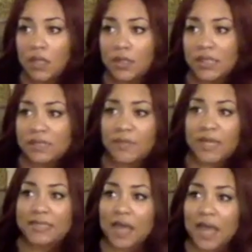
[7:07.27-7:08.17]
This
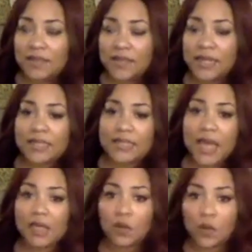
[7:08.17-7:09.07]
place, I think, is
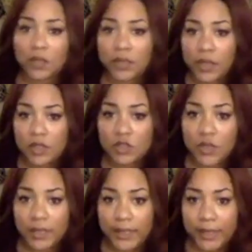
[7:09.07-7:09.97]
headquartered in
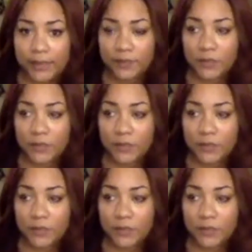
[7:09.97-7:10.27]
Australia.